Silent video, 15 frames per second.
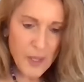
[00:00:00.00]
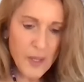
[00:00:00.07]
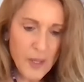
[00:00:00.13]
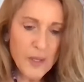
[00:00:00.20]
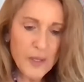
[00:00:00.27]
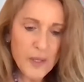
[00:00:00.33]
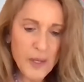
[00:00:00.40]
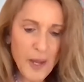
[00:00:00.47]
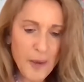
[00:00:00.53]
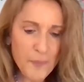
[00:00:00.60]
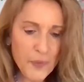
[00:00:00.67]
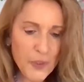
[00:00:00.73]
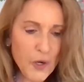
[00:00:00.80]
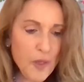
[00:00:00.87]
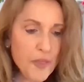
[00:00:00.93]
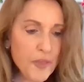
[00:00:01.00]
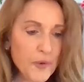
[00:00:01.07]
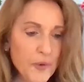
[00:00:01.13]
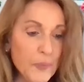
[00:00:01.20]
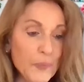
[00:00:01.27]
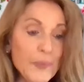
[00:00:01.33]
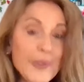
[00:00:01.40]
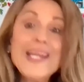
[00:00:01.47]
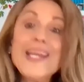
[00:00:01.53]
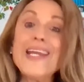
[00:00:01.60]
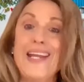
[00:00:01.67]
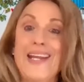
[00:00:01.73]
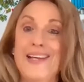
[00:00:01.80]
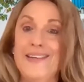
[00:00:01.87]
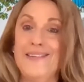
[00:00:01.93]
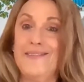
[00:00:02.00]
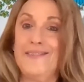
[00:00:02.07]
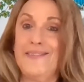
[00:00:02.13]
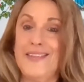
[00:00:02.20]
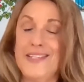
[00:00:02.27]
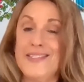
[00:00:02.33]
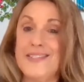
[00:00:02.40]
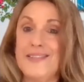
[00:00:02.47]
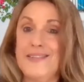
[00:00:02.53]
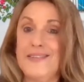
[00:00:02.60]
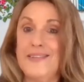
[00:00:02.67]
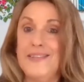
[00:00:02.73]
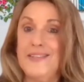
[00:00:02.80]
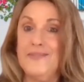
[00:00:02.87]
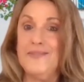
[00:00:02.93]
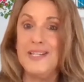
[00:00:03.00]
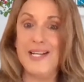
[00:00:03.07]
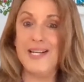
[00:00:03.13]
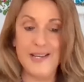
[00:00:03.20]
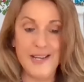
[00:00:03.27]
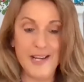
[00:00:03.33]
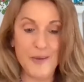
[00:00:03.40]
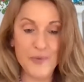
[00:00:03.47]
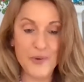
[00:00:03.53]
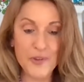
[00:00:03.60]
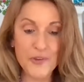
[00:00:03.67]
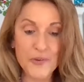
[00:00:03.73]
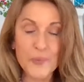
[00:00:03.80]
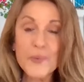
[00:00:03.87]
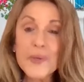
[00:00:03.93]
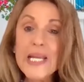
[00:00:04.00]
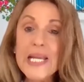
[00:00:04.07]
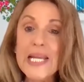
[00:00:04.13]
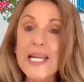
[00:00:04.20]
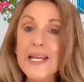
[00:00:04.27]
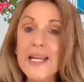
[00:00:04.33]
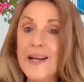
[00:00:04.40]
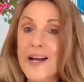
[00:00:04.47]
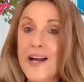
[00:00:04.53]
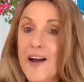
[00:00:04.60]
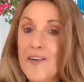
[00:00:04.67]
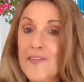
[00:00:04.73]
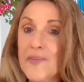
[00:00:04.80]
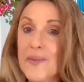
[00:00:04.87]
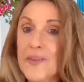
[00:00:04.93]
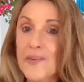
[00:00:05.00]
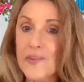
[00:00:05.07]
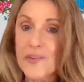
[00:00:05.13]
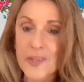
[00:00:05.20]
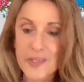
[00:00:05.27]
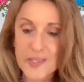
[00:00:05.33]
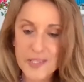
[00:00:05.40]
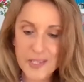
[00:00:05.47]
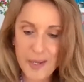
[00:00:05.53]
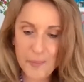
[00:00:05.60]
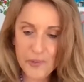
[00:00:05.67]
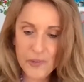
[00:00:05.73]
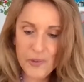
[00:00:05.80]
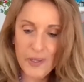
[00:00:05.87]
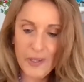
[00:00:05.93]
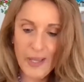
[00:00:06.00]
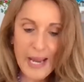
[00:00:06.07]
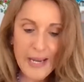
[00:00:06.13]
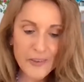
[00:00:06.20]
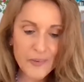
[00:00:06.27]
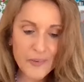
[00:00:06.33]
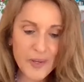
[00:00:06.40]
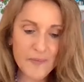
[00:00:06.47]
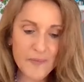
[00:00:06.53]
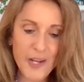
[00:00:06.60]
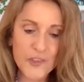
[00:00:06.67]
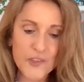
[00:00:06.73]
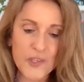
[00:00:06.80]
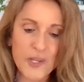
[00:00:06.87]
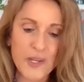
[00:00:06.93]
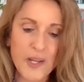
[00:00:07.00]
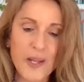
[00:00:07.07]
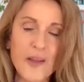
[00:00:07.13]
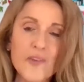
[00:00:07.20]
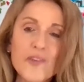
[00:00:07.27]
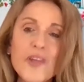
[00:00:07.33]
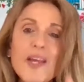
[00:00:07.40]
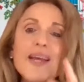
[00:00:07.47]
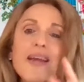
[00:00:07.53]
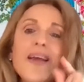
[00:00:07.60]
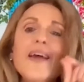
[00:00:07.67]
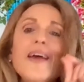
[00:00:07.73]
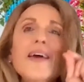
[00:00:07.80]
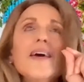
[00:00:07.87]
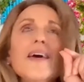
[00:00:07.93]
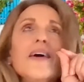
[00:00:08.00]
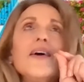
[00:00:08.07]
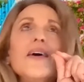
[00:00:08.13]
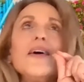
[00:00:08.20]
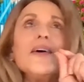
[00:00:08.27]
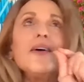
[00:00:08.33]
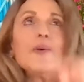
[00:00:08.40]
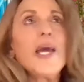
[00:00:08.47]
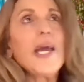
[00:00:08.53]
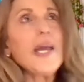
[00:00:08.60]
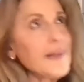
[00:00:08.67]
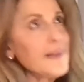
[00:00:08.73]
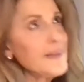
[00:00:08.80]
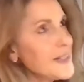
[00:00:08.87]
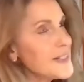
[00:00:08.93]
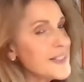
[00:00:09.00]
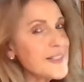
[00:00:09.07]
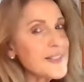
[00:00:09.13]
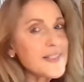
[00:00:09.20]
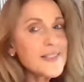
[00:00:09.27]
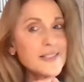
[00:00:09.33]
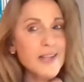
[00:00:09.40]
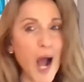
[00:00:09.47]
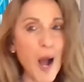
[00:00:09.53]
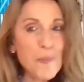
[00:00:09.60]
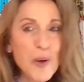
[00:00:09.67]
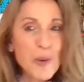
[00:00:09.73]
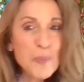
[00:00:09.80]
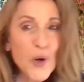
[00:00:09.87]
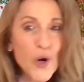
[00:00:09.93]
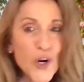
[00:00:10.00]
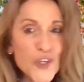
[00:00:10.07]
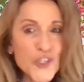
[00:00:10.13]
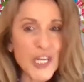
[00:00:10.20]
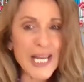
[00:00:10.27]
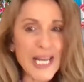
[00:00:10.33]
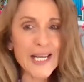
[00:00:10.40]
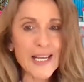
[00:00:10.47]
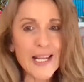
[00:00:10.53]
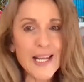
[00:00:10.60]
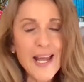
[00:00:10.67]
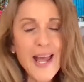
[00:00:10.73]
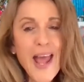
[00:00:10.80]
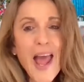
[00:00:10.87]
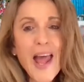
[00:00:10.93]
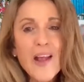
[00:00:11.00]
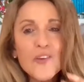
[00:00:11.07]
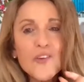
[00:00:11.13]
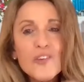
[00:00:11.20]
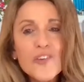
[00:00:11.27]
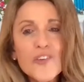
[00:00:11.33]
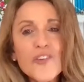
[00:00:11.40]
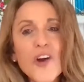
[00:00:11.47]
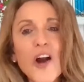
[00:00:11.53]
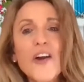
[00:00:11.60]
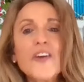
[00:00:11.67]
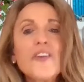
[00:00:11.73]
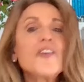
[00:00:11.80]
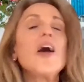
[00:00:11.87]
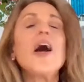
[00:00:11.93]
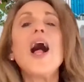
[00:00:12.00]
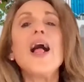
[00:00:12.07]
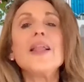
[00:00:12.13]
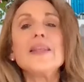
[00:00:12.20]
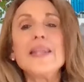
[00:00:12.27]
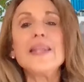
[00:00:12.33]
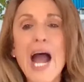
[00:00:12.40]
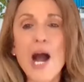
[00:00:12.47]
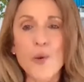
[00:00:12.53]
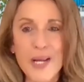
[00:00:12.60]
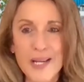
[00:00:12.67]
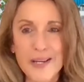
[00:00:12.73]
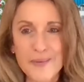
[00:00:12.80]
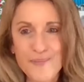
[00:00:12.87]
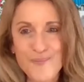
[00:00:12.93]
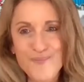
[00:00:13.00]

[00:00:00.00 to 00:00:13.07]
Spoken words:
Number 3, this is a good one. Number 3 of the 6 steps to enlightened reinvention is, okay, stop pushing and start allowing.